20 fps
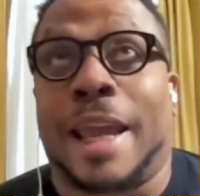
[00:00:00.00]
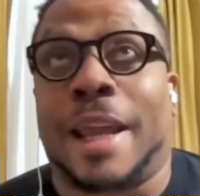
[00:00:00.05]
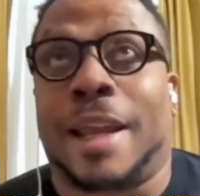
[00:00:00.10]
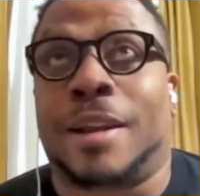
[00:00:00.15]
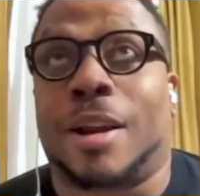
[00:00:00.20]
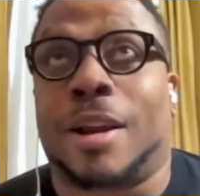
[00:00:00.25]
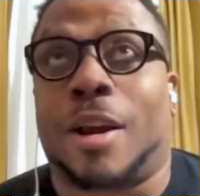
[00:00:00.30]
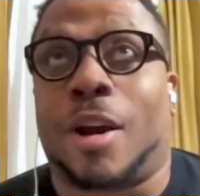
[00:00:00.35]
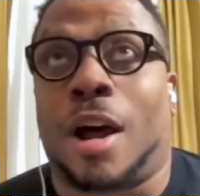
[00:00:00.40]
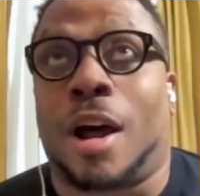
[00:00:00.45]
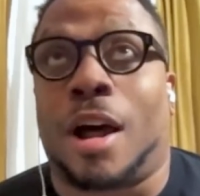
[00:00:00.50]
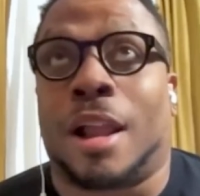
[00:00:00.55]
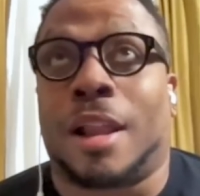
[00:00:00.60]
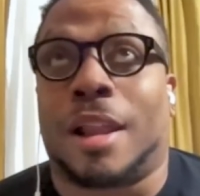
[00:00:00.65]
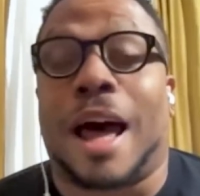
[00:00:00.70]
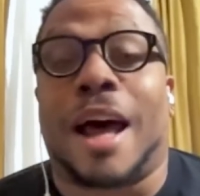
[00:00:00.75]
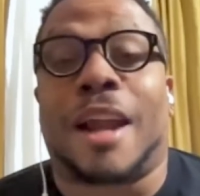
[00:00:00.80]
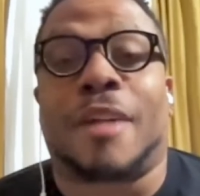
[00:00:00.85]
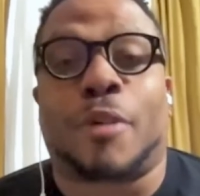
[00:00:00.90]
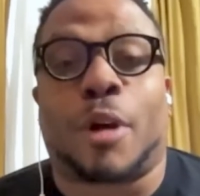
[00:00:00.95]
in a
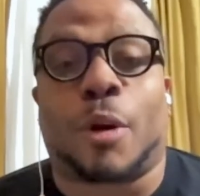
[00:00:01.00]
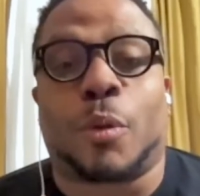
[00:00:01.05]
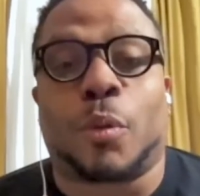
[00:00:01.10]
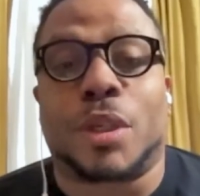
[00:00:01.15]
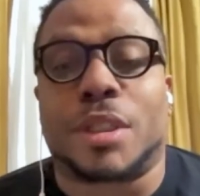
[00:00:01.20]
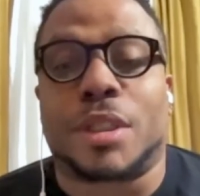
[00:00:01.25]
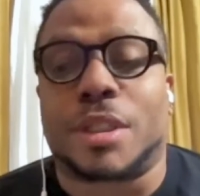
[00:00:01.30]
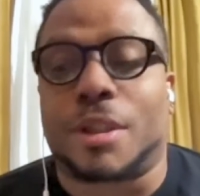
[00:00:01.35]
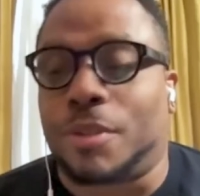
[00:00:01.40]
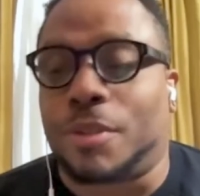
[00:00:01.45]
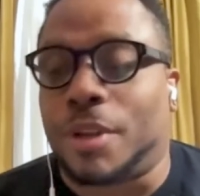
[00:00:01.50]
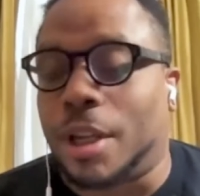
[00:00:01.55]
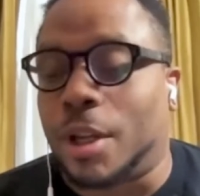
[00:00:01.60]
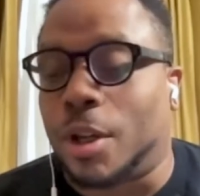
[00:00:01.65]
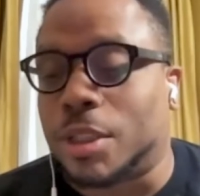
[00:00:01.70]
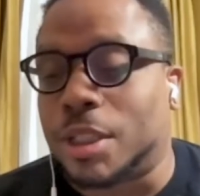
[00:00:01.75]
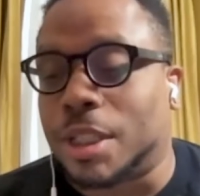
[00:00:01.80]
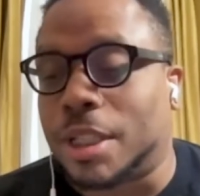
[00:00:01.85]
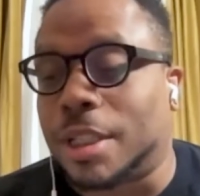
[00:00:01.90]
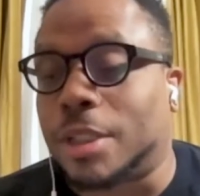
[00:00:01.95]
lot of our recent
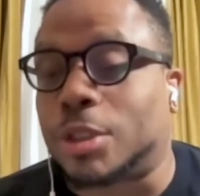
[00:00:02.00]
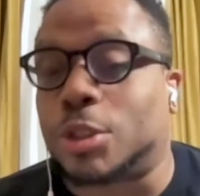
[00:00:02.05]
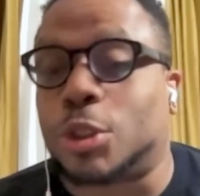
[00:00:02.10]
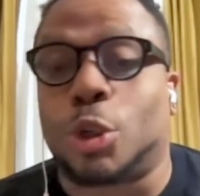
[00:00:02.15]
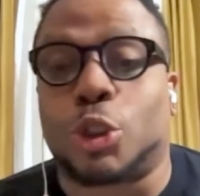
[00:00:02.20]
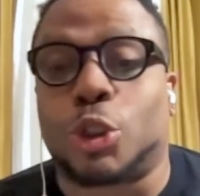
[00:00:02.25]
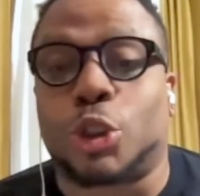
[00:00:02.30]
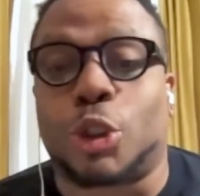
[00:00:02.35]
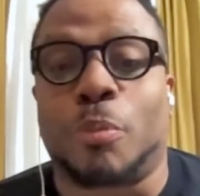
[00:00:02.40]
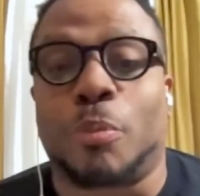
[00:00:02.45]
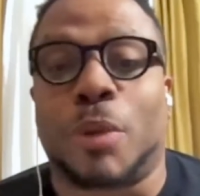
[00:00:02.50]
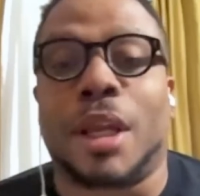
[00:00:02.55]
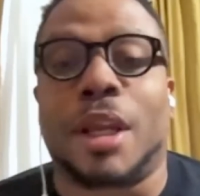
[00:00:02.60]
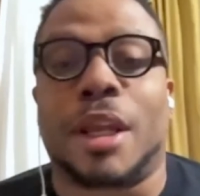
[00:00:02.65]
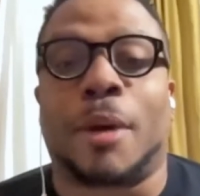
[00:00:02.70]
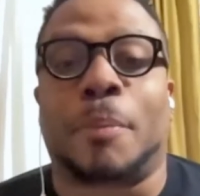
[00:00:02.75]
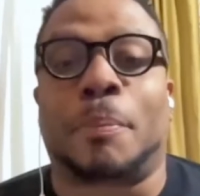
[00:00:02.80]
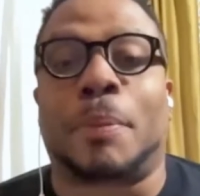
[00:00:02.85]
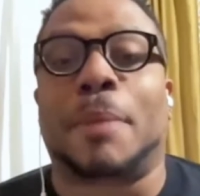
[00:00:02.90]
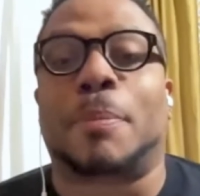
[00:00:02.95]
videos and on social
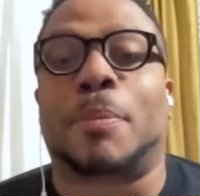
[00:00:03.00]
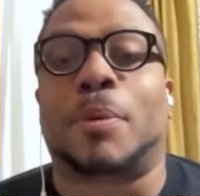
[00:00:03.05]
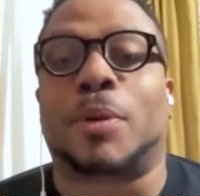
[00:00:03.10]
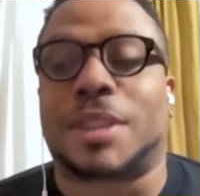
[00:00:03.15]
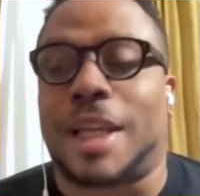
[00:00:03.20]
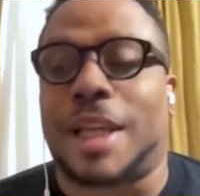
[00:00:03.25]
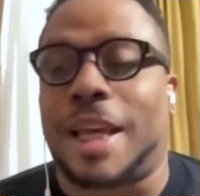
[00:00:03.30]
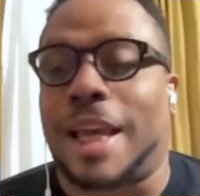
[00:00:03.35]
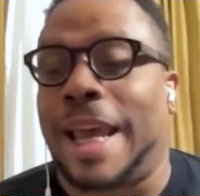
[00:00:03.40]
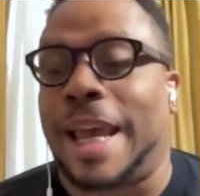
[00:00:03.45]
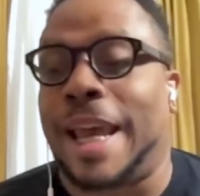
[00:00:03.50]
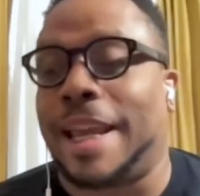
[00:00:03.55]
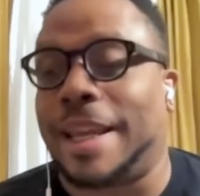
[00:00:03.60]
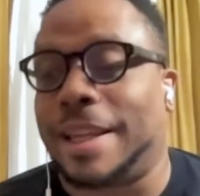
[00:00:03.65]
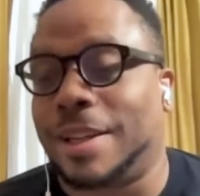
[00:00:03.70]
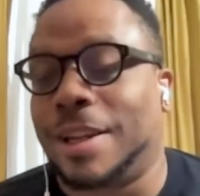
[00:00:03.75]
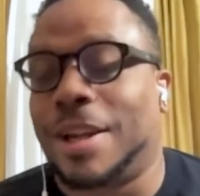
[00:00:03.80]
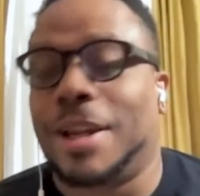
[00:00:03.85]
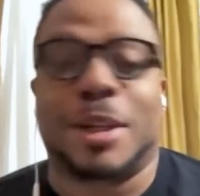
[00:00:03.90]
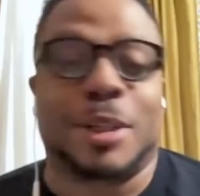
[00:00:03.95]
media, people say,
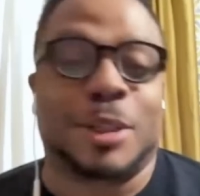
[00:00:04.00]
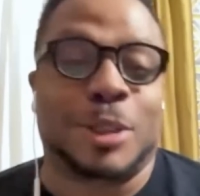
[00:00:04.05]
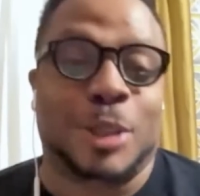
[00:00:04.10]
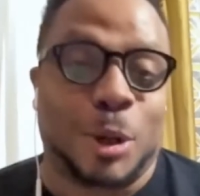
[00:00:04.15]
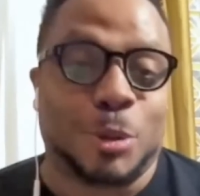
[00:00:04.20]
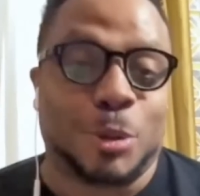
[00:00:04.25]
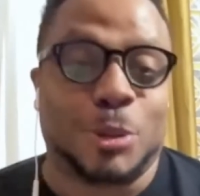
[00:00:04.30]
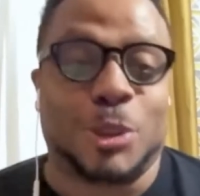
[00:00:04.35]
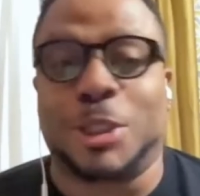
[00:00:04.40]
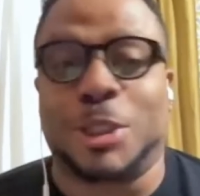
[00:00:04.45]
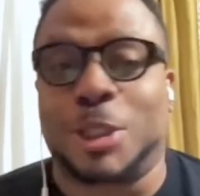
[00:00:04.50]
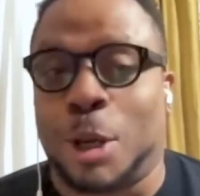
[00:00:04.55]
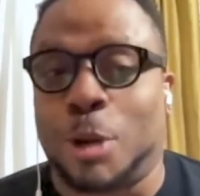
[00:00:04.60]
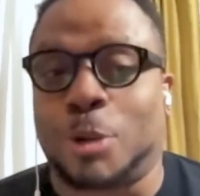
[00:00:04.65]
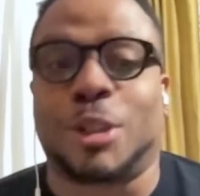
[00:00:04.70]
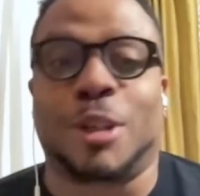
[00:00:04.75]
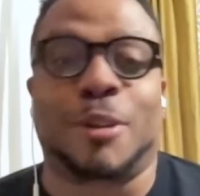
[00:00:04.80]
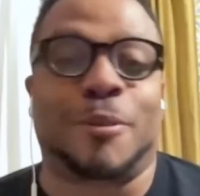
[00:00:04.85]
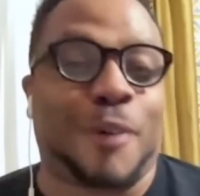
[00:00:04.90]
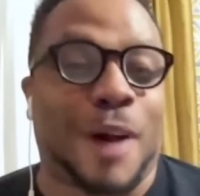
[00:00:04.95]
hey,
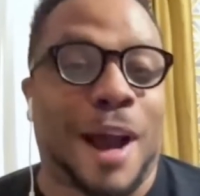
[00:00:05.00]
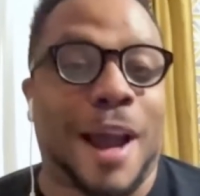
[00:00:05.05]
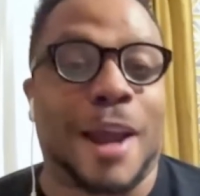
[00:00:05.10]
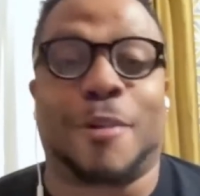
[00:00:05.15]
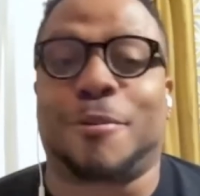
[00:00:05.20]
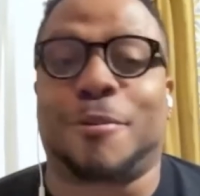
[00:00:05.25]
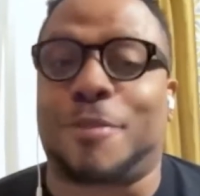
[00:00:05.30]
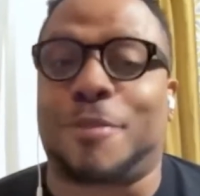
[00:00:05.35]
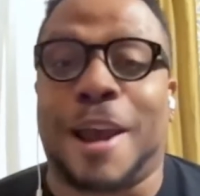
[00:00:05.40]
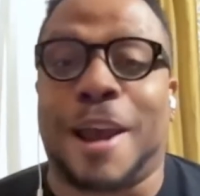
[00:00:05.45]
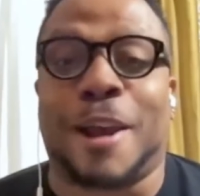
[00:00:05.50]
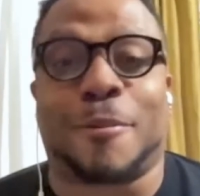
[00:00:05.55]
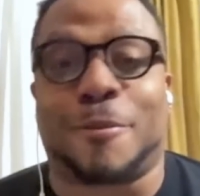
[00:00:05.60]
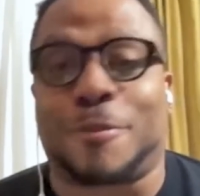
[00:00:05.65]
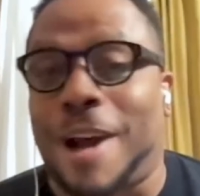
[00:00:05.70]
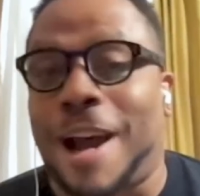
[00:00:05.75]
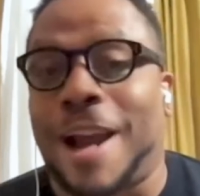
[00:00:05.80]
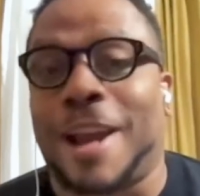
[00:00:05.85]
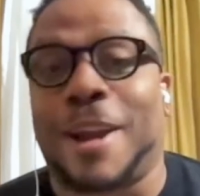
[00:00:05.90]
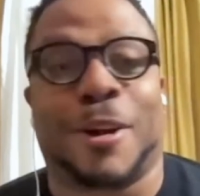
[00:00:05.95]
Doechii,
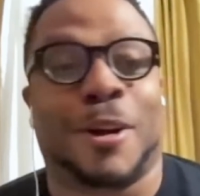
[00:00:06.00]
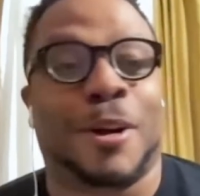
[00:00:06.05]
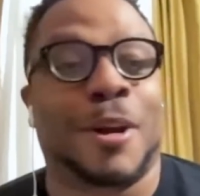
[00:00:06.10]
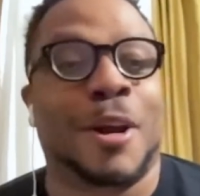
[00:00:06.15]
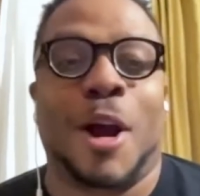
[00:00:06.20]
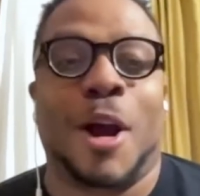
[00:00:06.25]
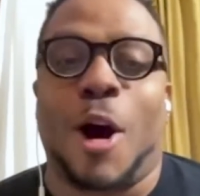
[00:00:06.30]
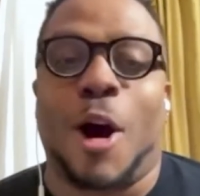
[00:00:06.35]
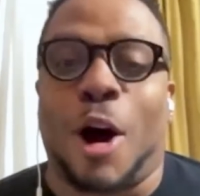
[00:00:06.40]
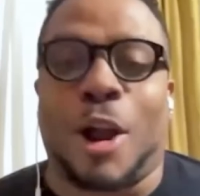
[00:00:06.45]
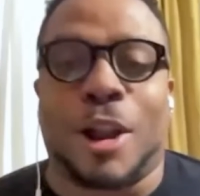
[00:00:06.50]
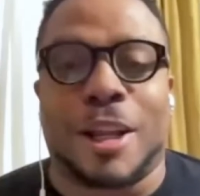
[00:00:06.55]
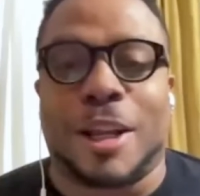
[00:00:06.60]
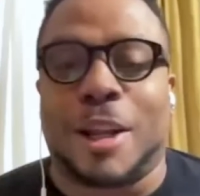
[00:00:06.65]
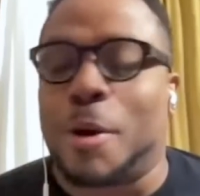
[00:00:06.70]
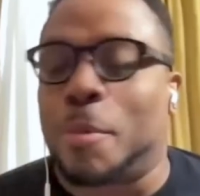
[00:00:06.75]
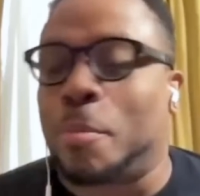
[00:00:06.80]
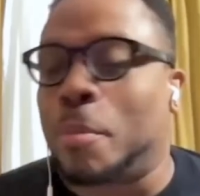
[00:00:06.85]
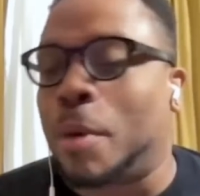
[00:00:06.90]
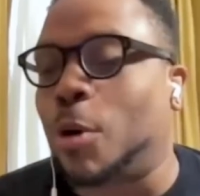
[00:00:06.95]
fire, all of the
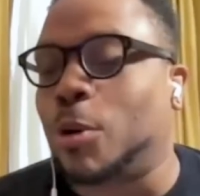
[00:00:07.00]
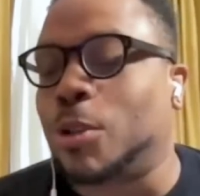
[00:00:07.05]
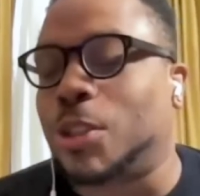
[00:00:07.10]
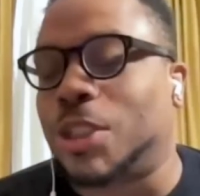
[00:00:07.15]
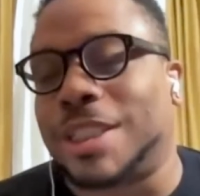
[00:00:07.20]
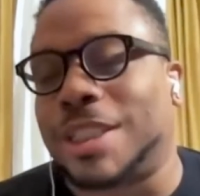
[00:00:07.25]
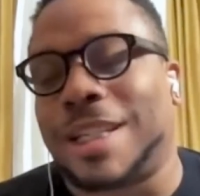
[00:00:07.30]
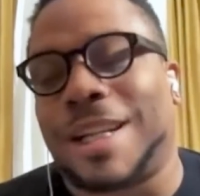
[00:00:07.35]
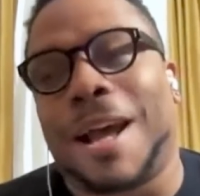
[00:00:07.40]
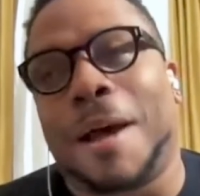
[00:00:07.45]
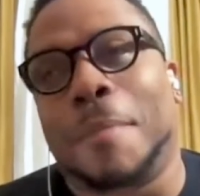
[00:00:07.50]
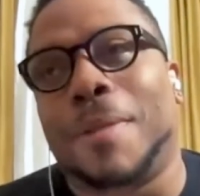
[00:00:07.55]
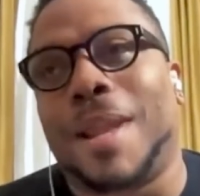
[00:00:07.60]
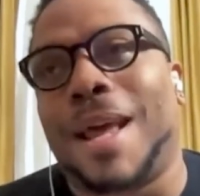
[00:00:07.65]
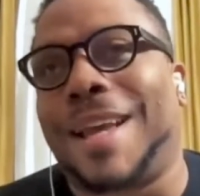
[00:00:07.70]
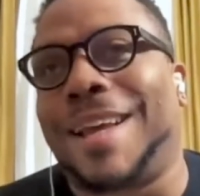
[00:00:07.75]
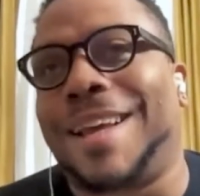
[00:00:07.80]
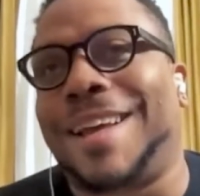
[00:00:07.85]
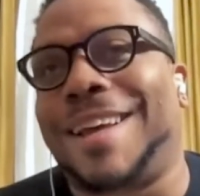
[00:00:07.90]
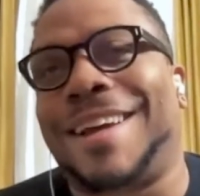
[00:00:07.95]
emojis. And I'm
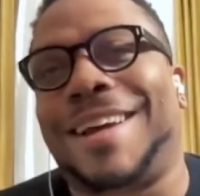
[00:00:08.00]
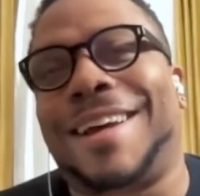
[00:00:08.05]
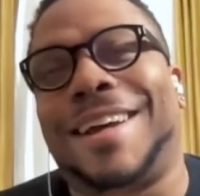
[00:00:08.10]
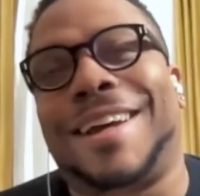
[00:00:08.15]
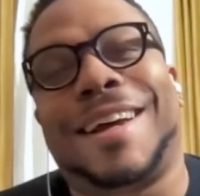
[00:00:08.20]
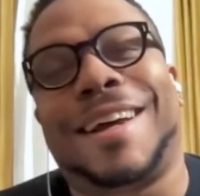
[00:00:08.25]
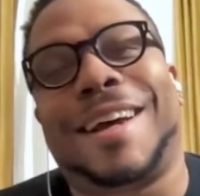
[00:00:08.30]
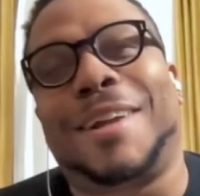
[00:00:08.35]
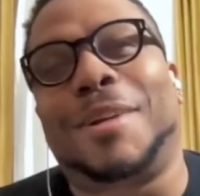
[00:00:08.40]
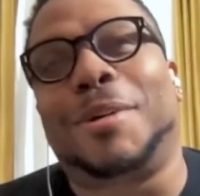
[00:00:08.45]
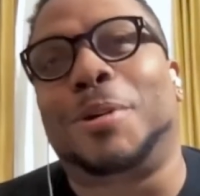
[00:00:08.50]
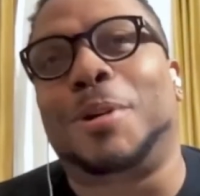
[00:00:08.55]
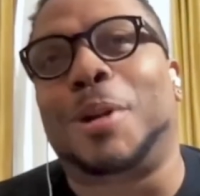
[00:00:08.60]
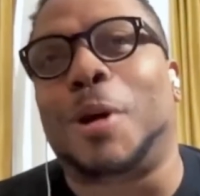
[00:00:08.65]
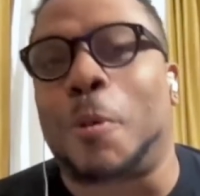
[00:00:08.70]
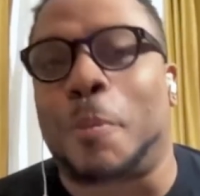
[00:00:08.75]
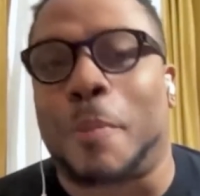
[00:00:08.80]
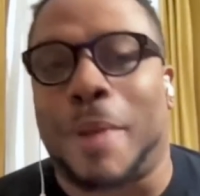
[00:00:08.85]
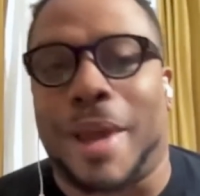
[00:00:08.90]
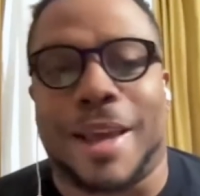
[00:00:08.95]
like, I don't
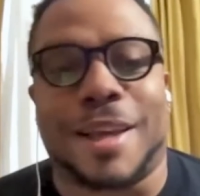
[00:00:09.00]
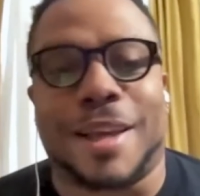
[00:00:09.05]
know, man.